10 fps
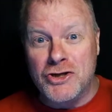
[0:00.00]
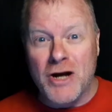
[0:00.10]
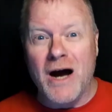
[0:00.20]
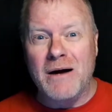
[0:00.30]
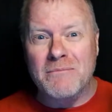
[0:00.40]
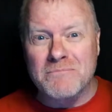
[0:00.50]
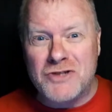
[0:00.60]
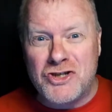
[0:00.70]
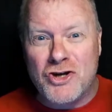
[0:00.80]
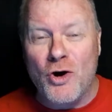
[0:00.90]

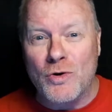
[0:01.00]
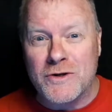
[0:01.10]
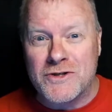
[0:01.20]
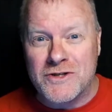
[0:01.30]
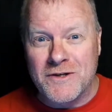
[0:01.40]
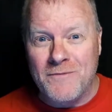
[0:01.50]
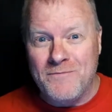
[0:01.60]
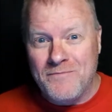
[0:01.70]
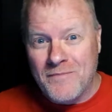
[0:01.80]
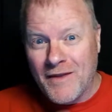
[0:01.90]
dumb jokes,
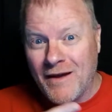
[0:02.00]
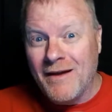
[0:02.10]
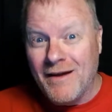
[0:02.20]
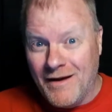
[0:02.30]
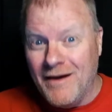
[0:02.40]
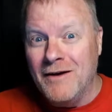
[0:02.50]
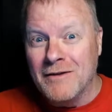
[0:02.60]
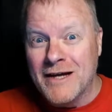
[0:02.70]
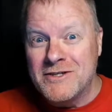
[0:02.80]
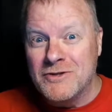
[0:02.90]

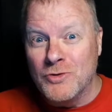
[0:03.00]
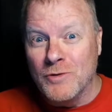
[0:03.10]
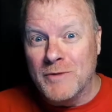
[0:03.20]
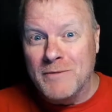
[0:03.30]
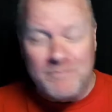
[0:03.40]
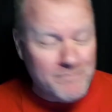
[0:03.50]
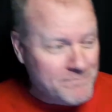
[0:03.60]
Alexa told me.